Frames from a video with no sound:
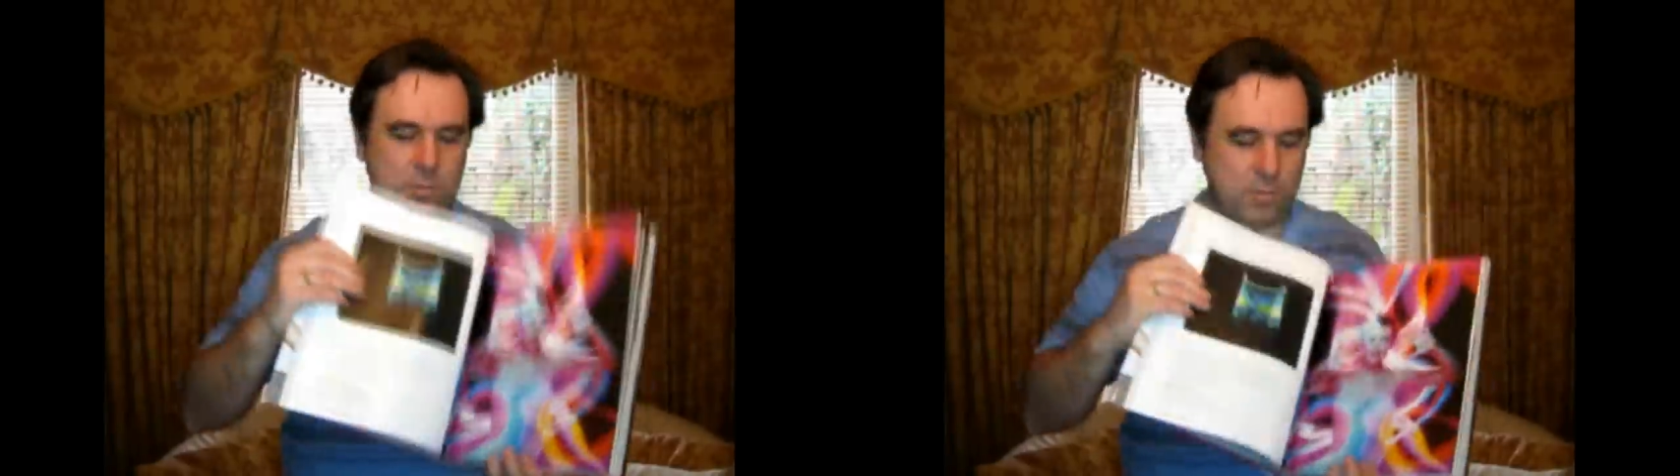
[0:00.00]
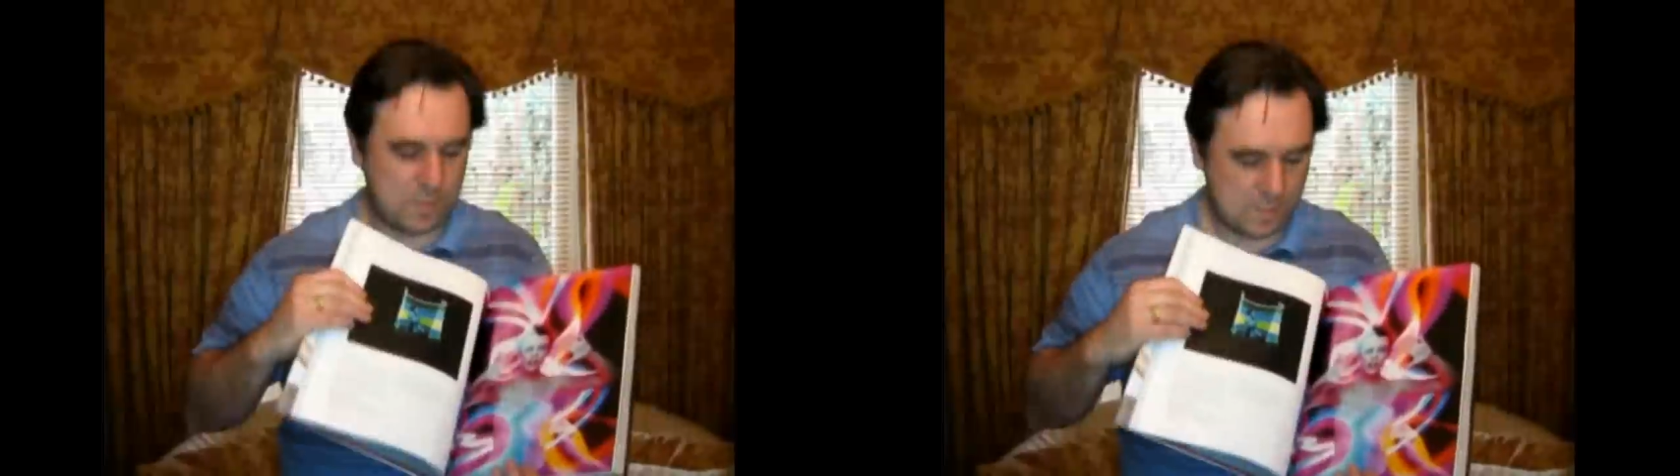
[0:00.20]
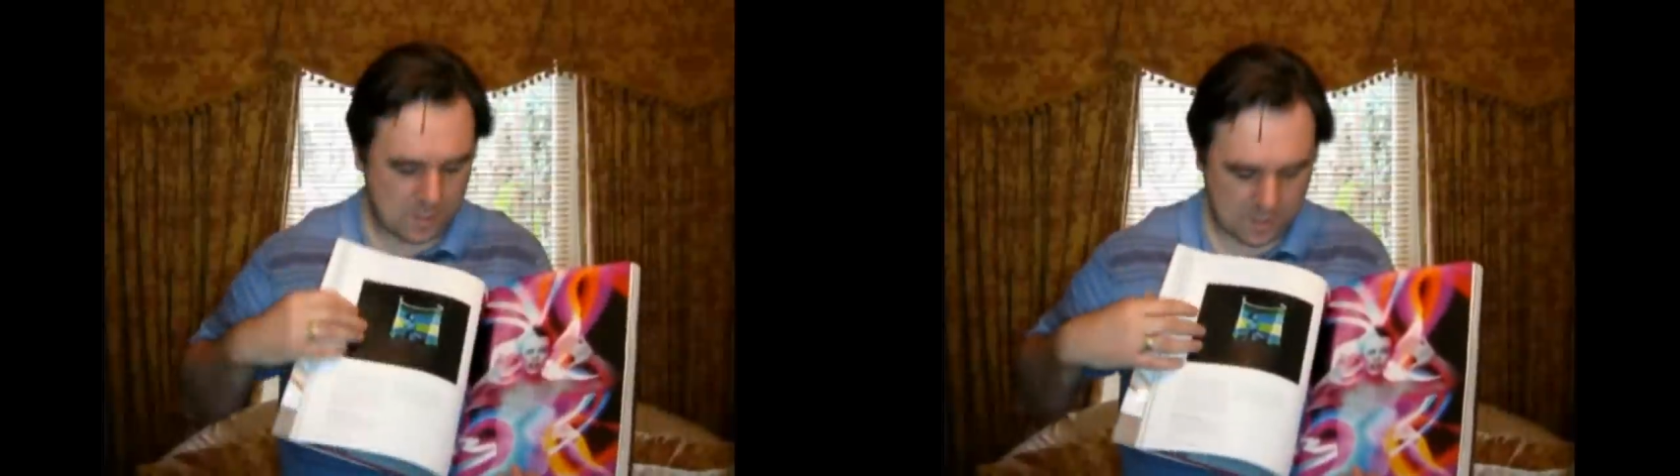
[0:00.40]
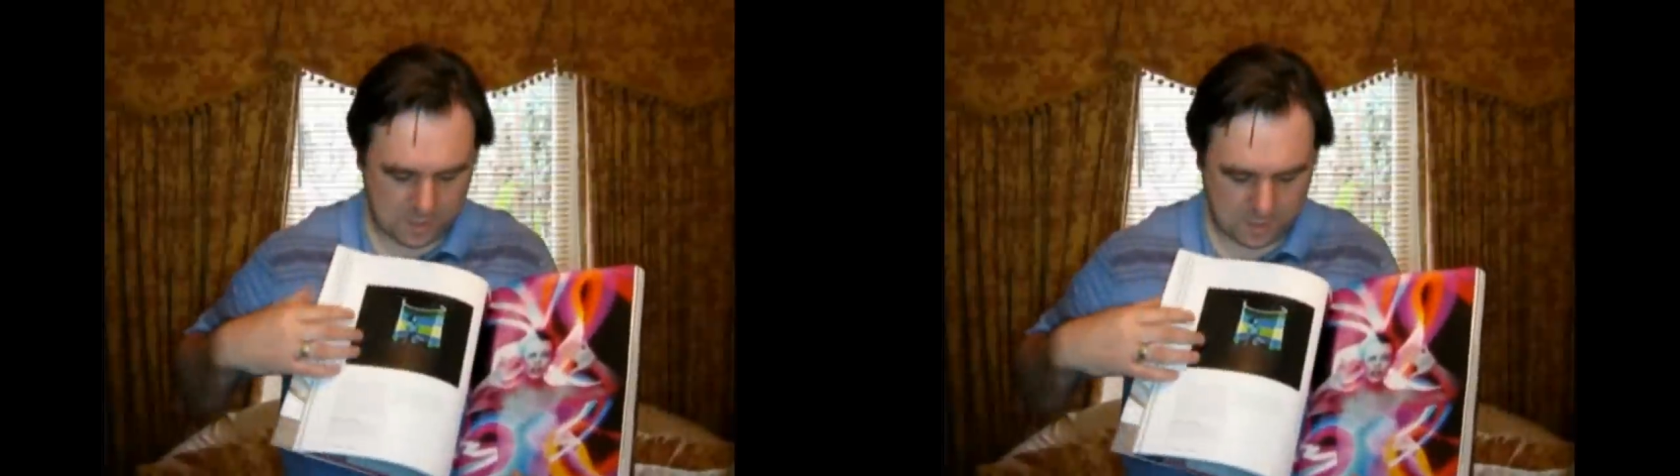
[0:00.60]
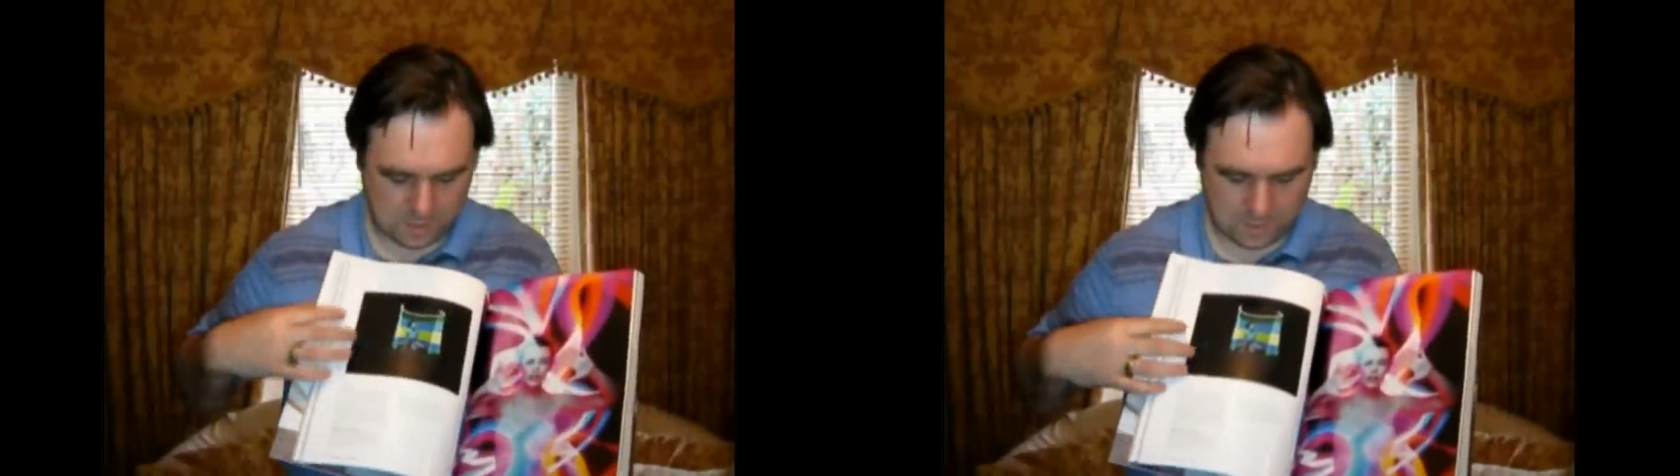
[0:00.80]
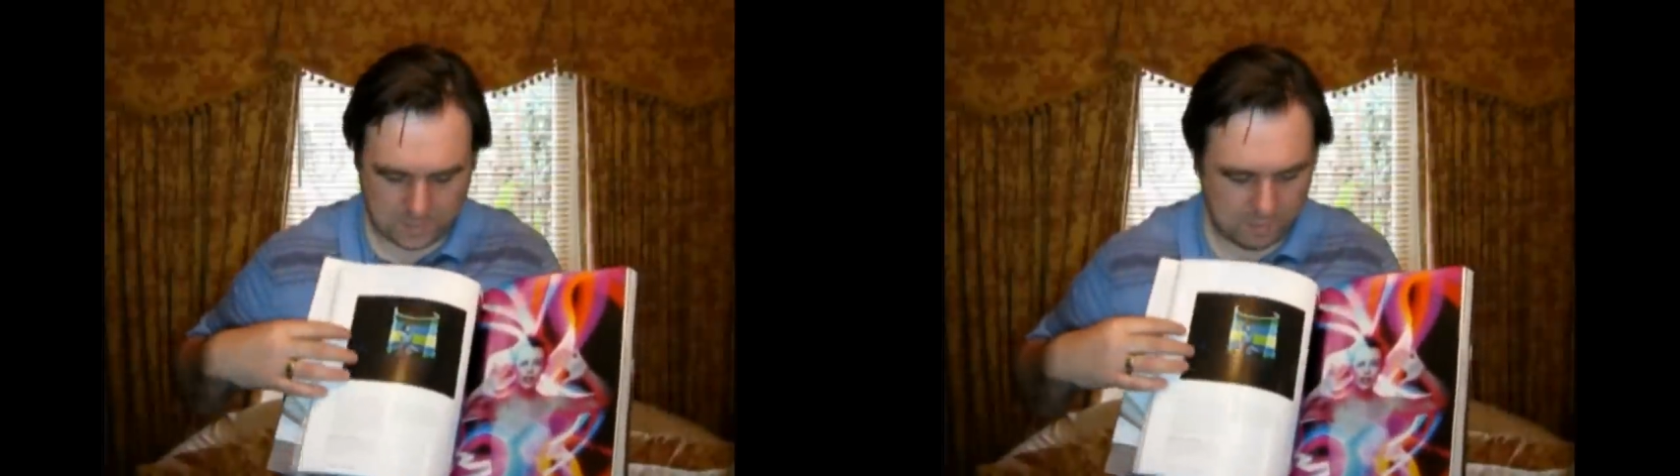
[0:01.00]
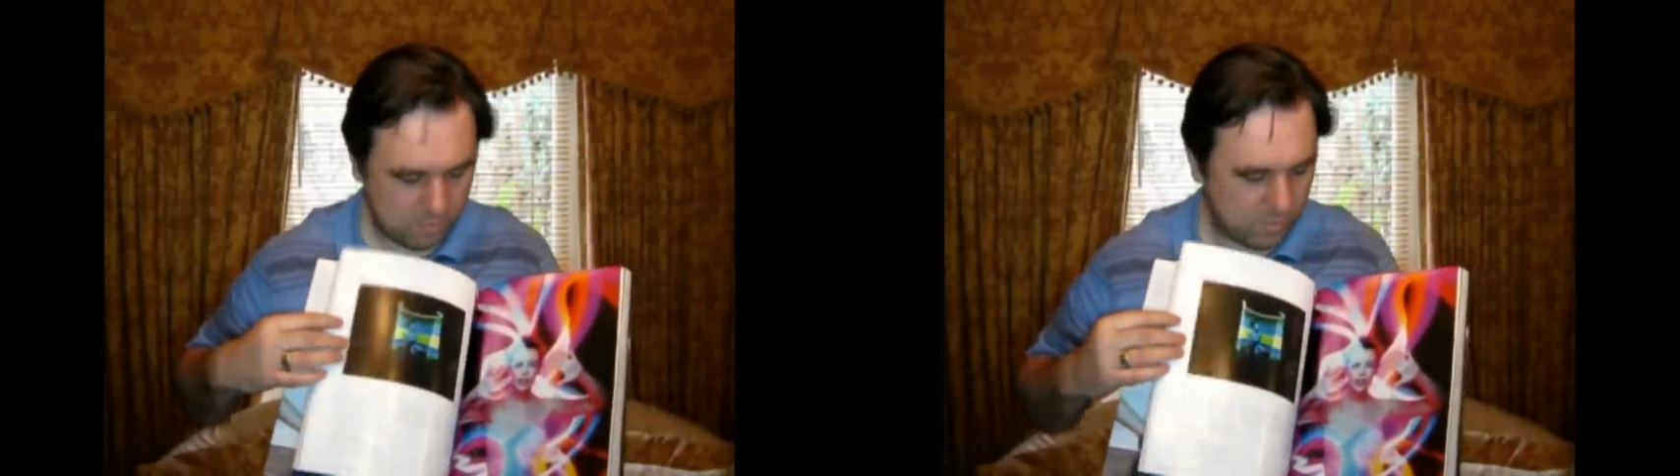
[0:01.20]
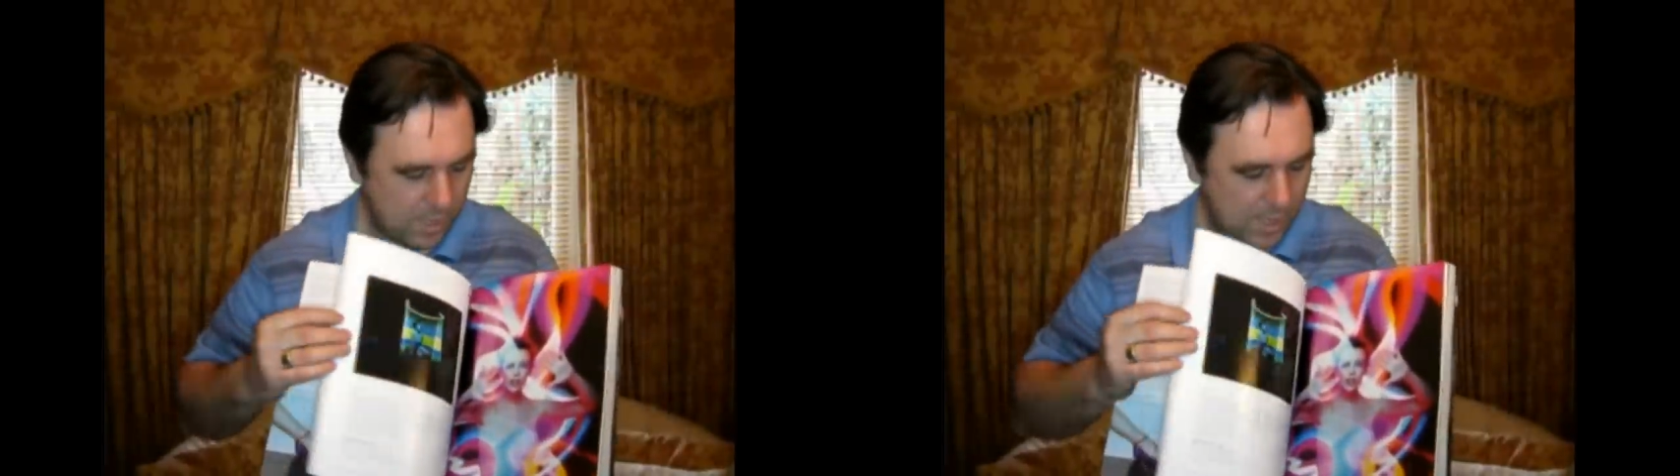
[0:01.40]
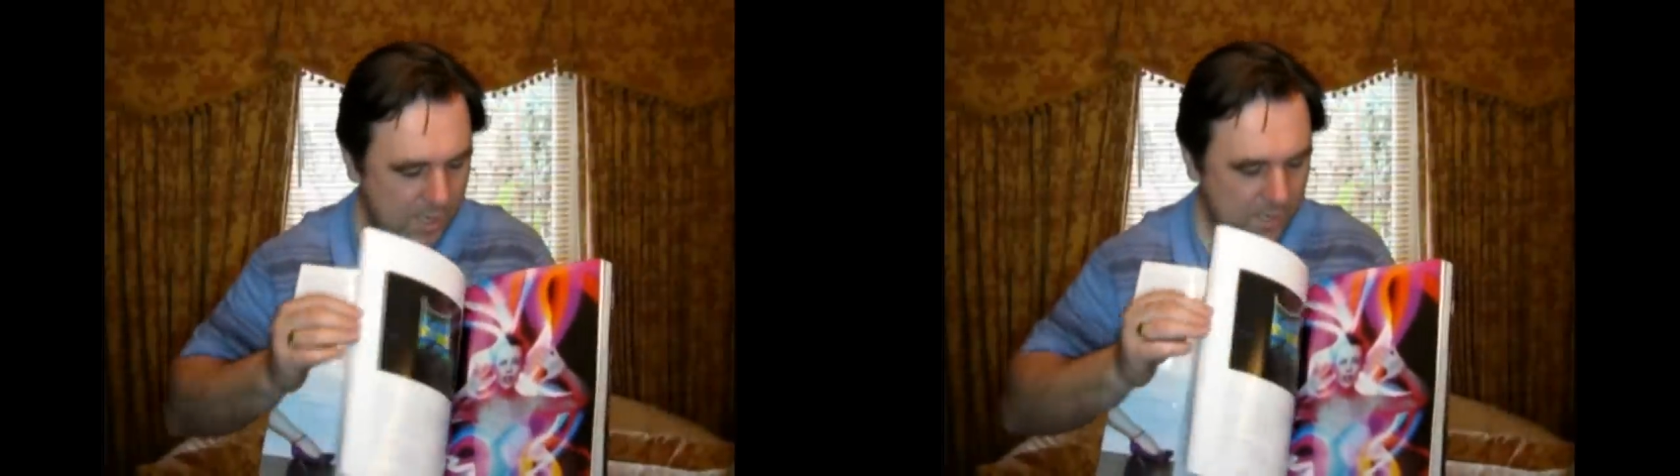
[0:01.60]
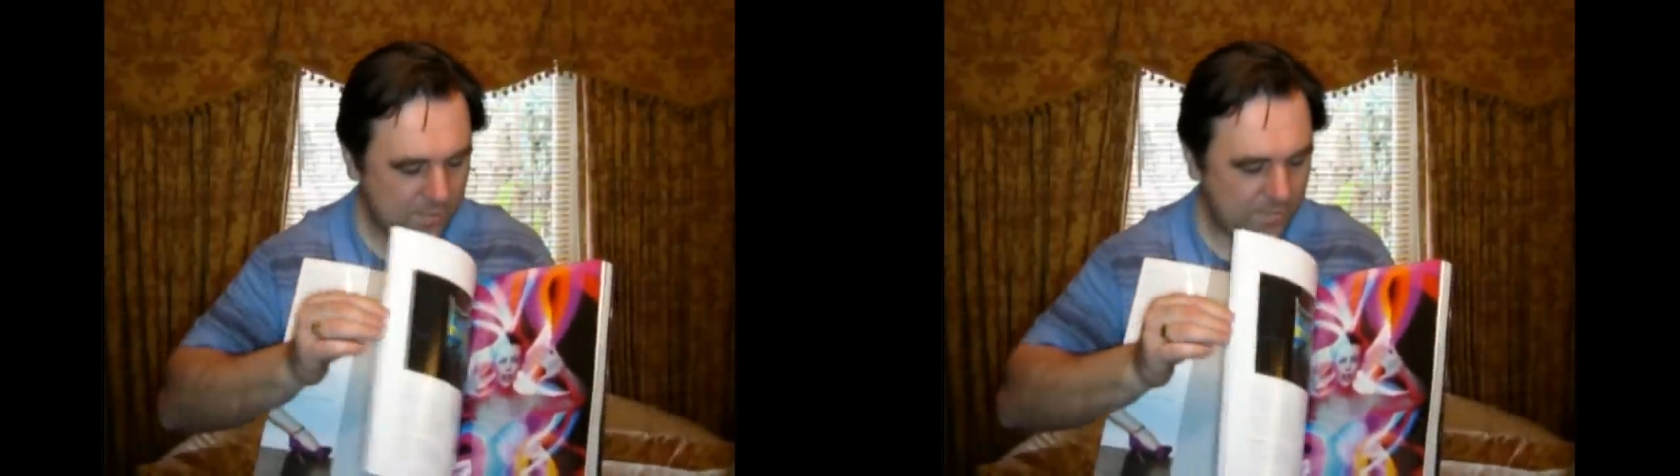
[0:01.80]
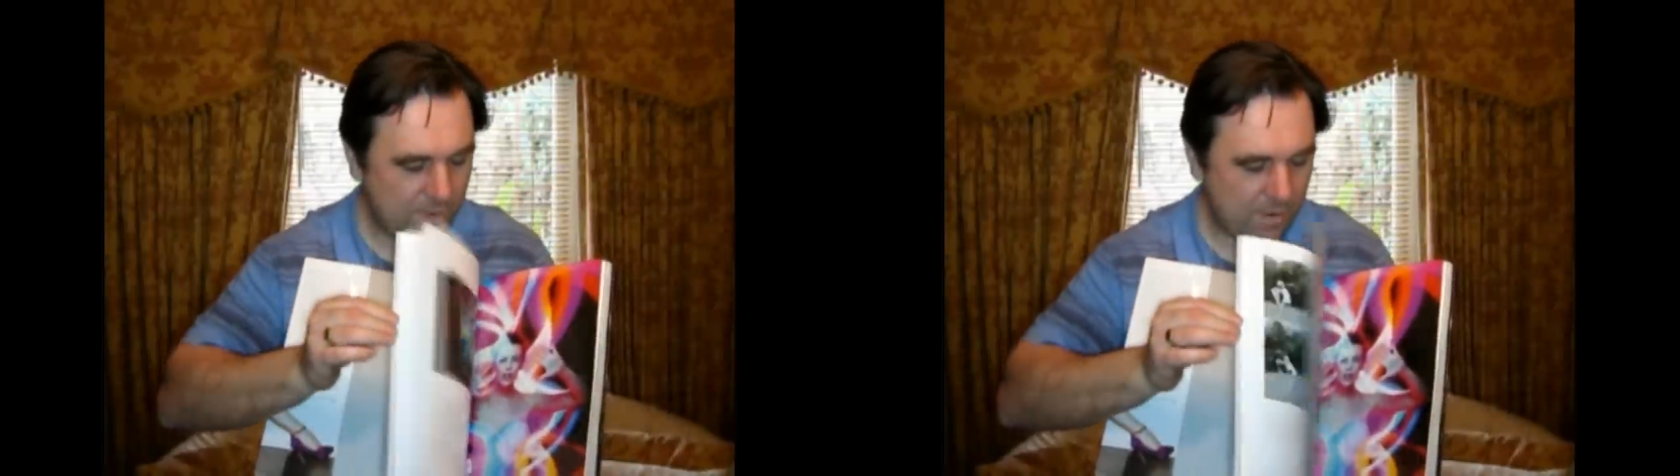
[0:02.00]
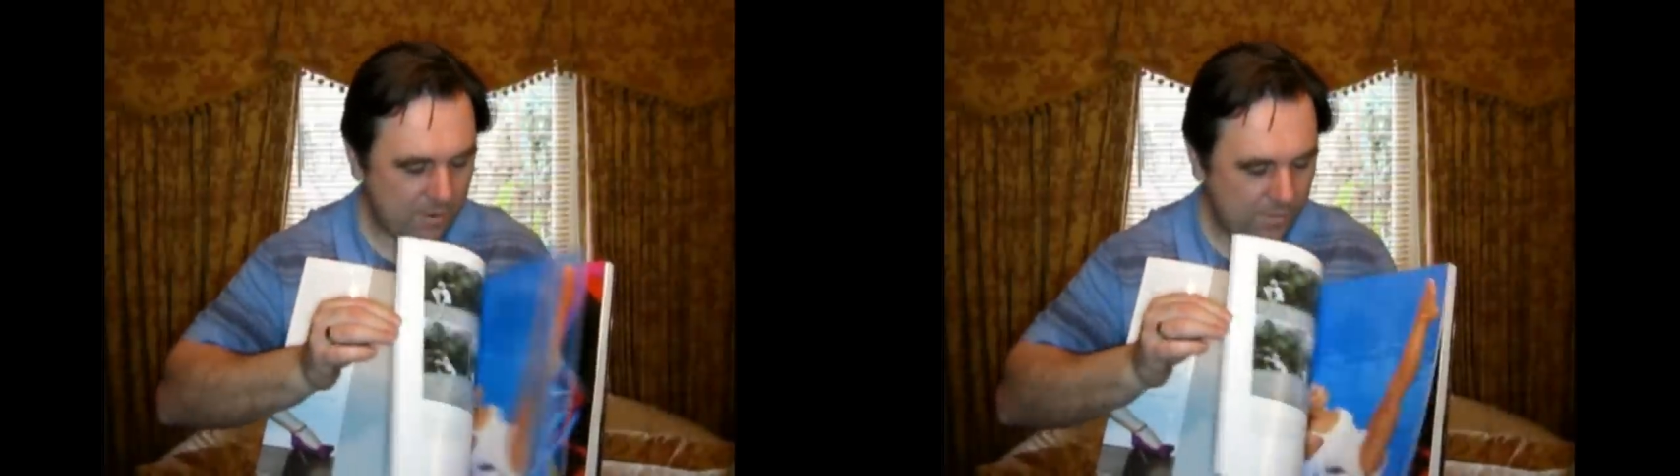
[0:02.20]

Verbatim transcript: one, and it really is very,